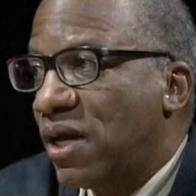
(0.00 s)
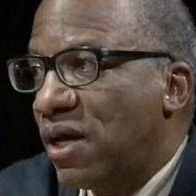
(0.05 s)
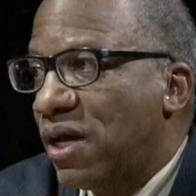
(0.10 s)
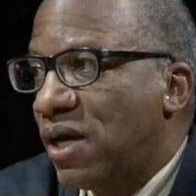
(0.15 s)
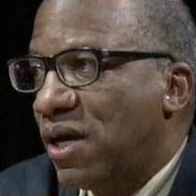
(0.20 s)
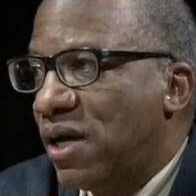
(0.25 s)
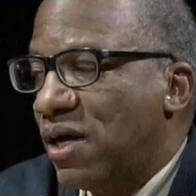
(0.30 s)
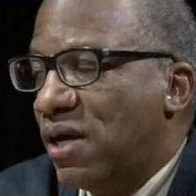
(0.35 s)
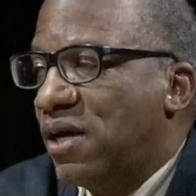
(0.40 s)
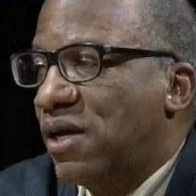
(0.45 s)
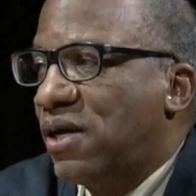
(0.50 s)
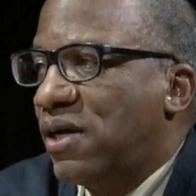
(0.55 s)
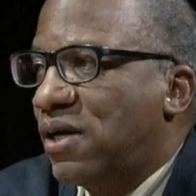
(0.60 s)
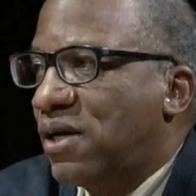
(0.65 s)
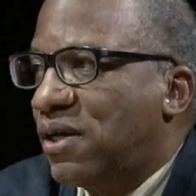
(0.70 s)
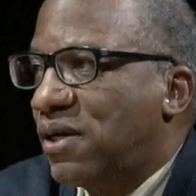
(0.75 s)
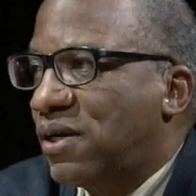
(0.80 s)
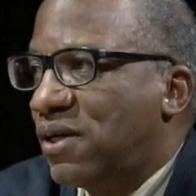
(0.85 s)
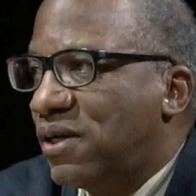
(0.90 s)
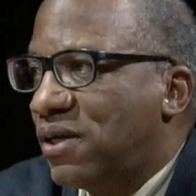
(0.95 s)

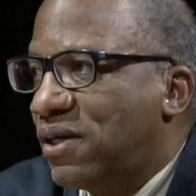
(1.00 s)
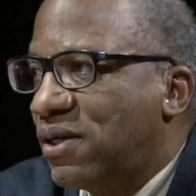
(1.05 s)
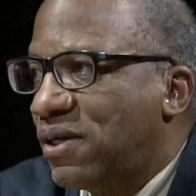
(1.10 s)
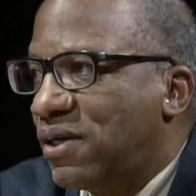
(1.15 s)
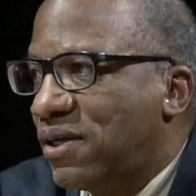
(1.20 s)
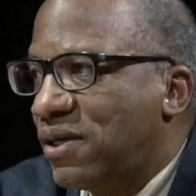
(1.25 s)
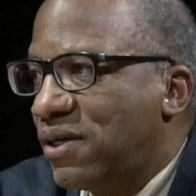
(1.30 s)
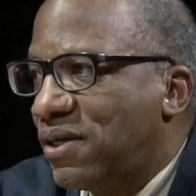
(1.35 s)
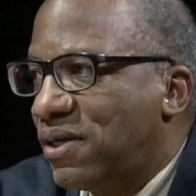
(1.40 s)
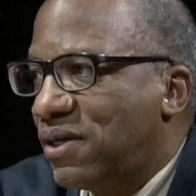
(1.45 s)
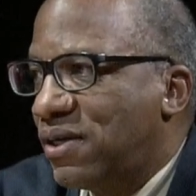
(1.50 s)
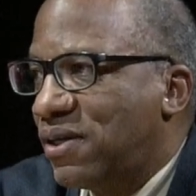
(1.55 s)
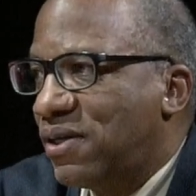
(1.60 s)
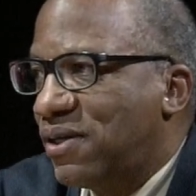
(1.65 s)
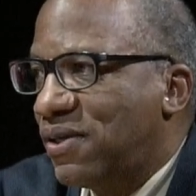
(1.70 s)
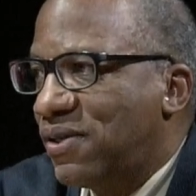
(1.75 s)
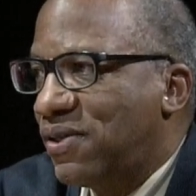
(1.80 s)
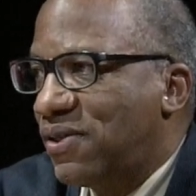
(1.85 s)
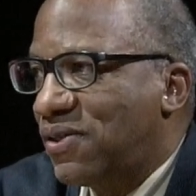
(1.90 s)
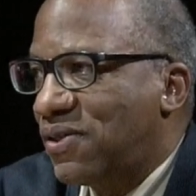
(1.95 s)
Uh,
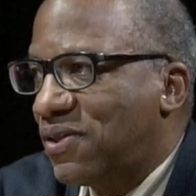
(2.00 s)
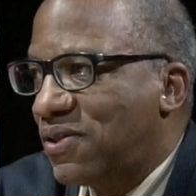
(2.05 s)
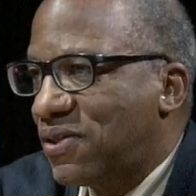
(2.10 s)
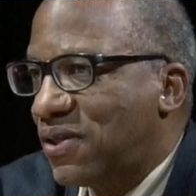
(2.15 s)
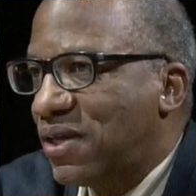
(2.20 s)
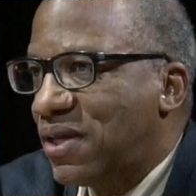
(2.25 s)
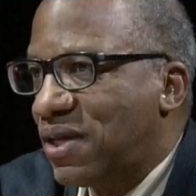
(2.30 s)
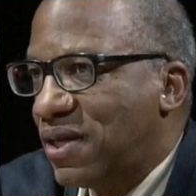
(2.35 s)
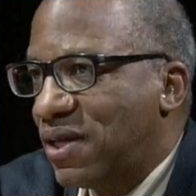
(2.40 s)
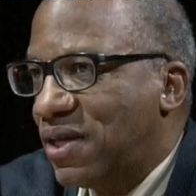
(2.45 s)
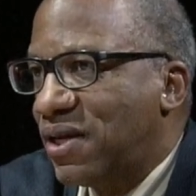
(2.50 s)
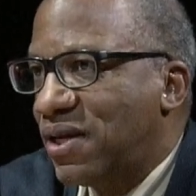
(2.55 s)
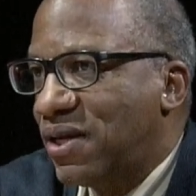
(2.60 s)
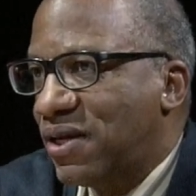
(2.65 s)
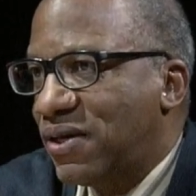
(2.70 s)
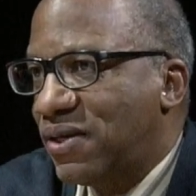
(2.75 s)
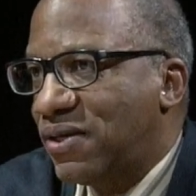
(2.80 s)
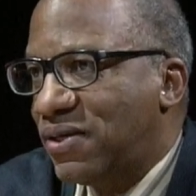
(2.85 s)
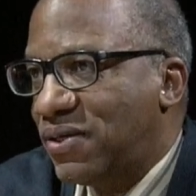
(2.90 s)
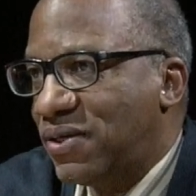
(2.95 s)
I'll give you an example.
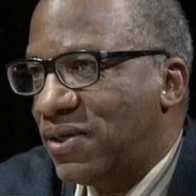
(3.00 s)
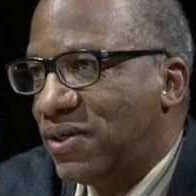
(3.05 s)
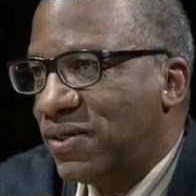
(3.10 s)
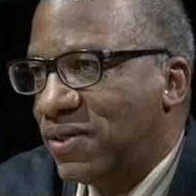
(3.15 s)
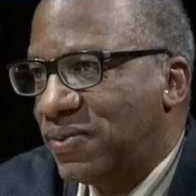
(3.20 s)
You know, when